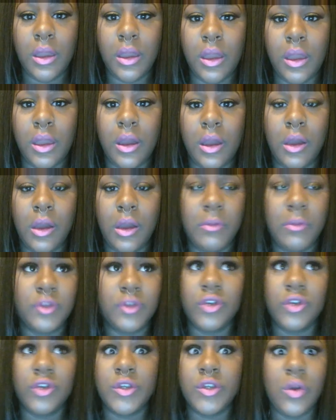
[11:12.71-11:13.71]
I
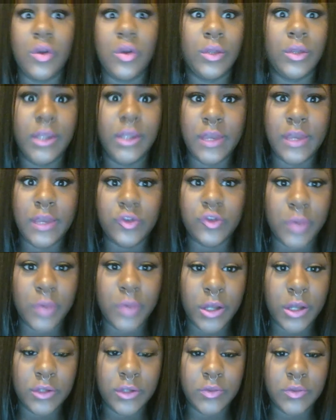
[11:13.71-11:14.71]
trust only natural
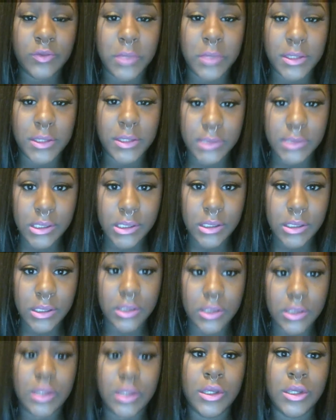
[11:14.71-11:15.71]
products with my son.
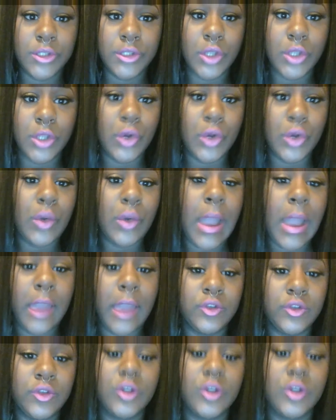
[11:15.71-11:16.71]
So I
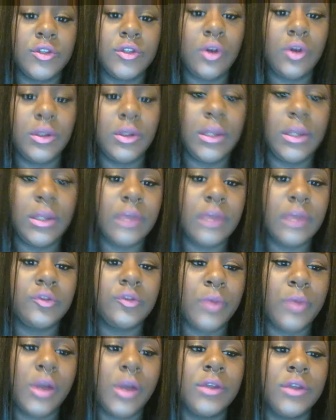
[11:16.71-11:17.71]
trust only natural
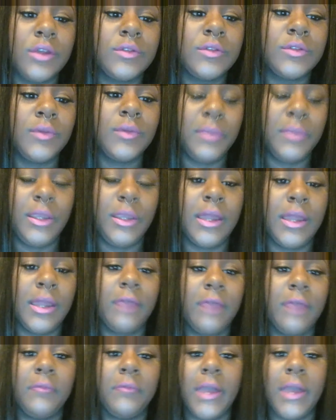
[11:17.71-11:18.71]
products with me, like
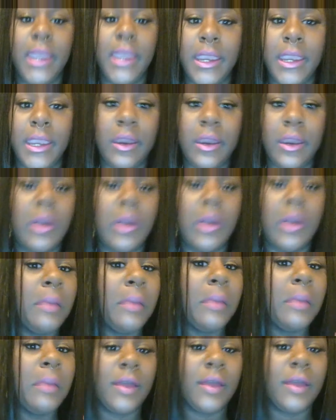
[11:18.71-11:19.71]
with my hair,
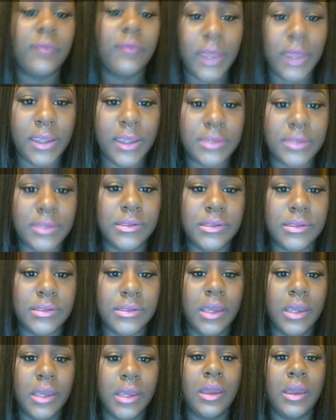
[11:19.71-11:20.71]
my face,
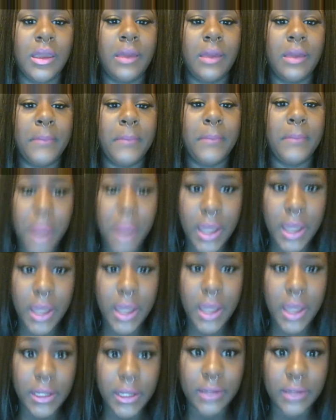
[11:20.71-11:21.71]
my
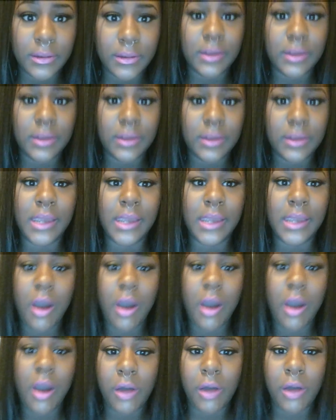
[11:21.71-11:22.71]
body, like
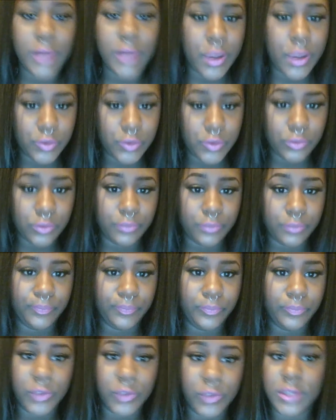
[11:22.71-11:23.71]
all natural,
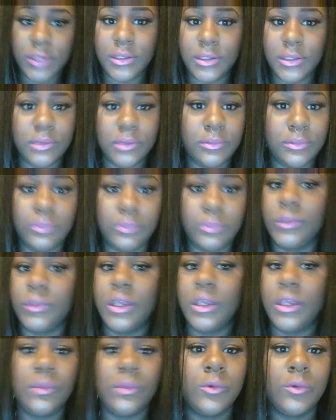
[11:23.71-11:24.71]
nothing
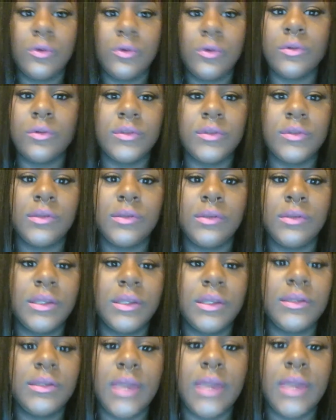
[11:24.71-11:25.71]
chemicals,
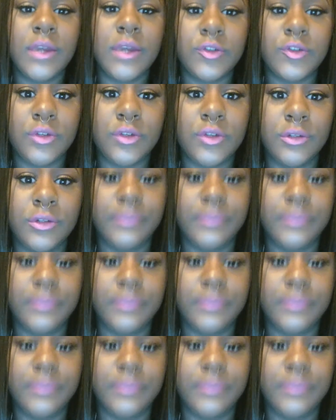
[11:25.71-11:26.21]
nothing extra.